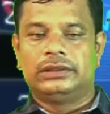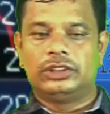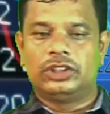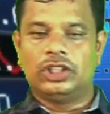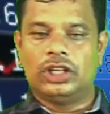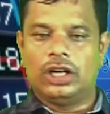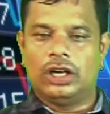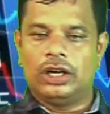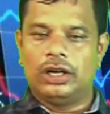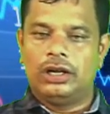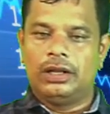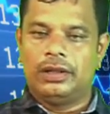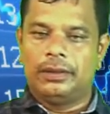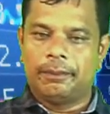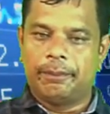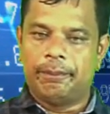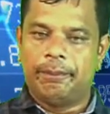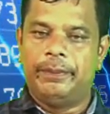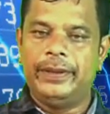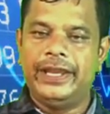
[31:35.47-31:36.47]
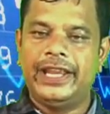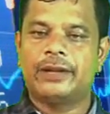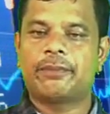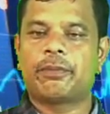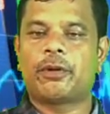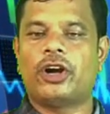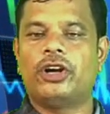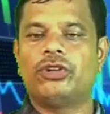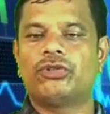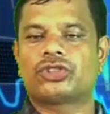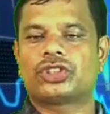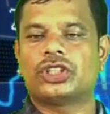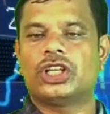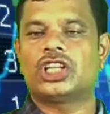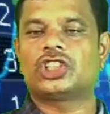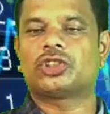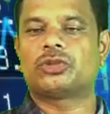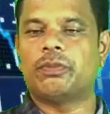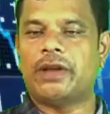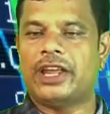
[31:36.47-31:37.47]
the big
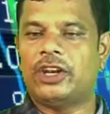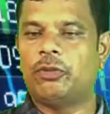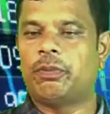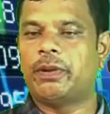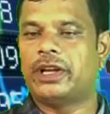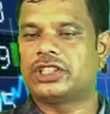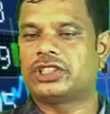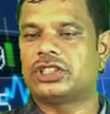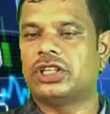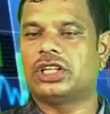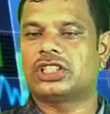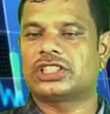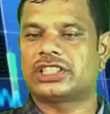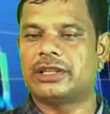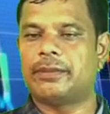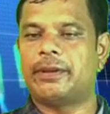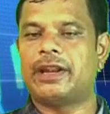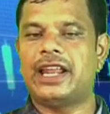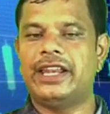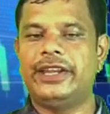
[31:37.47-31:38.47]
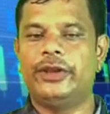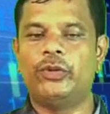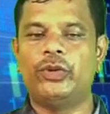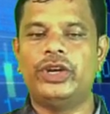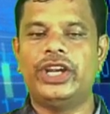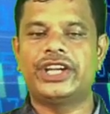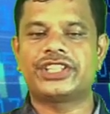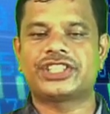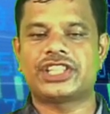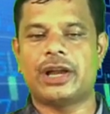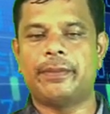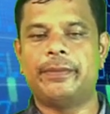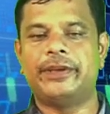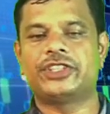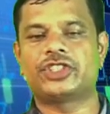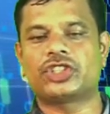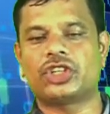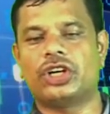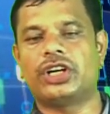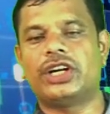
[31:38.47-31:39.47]
producers, manufacturers, several units have been
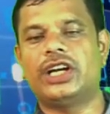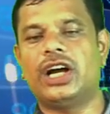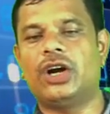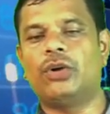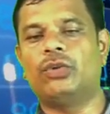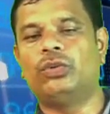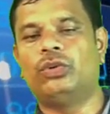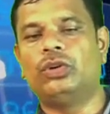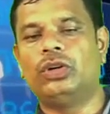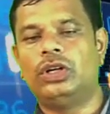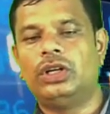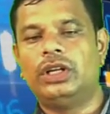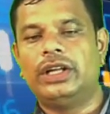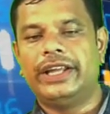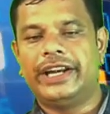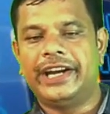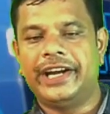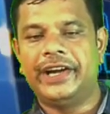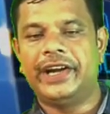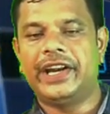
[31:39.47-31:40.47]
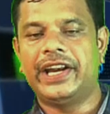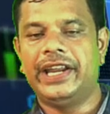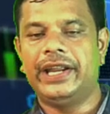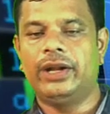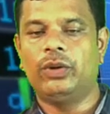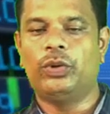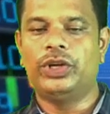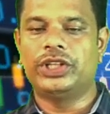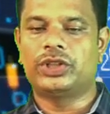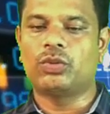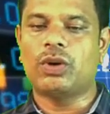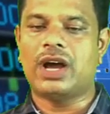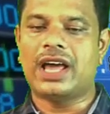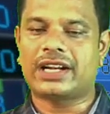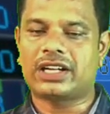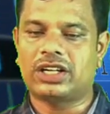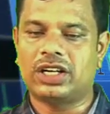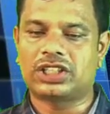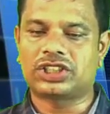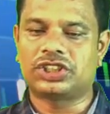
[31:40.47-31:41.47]
shut down, rendering with
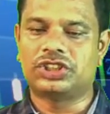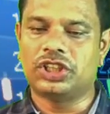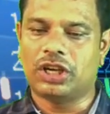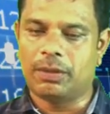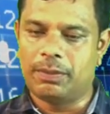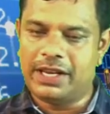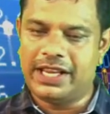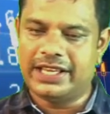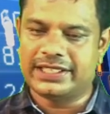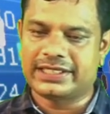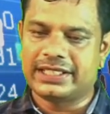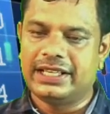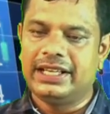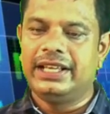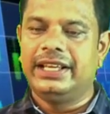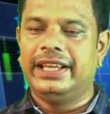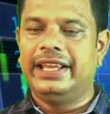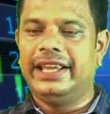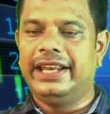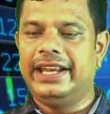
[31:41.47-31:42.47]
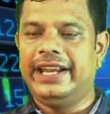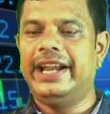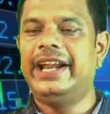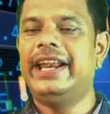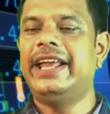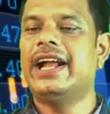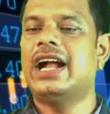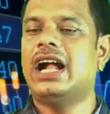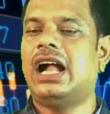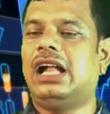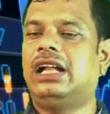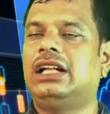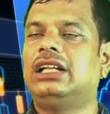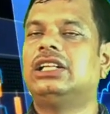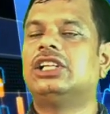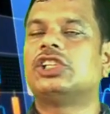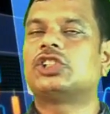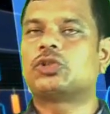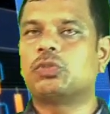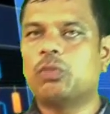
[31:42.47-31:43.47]
workers jobless. In India,
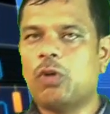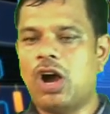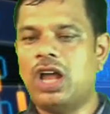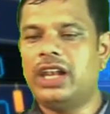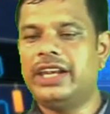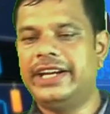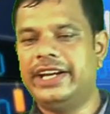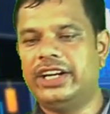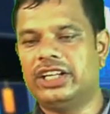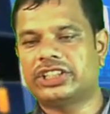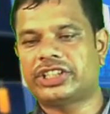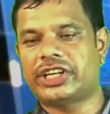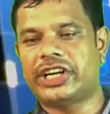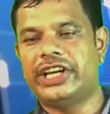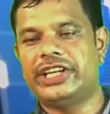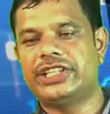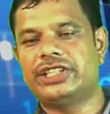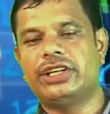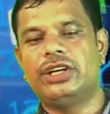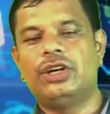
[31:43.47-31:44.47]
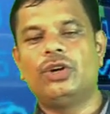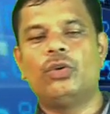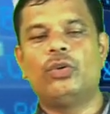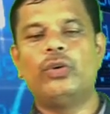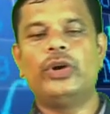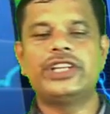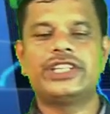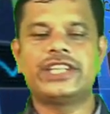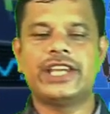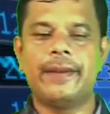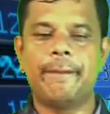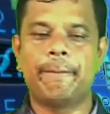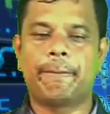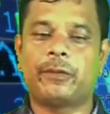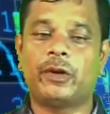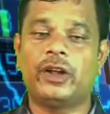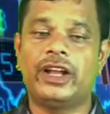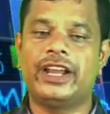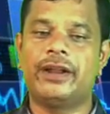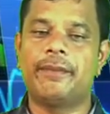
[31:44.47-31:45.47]
small industries which
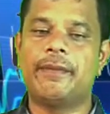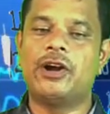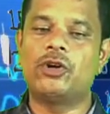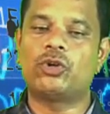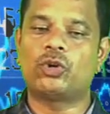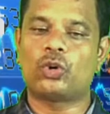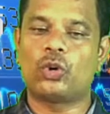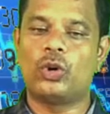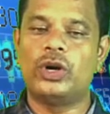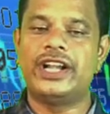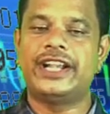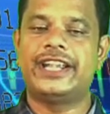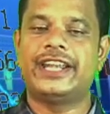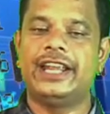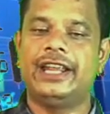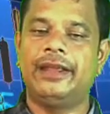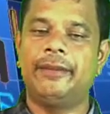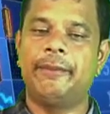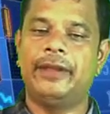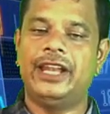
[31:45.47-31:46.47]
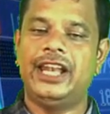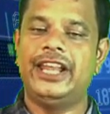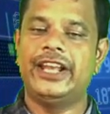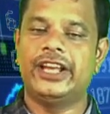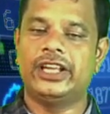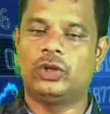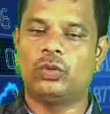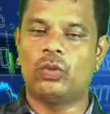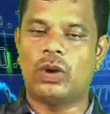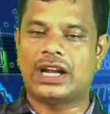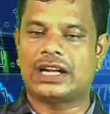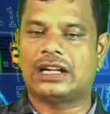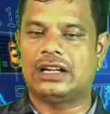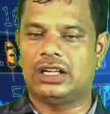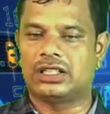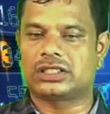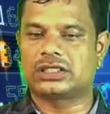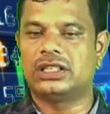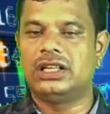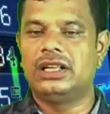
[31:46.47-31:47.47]
employ about 20 million
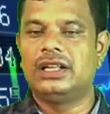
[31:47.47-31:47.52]
workers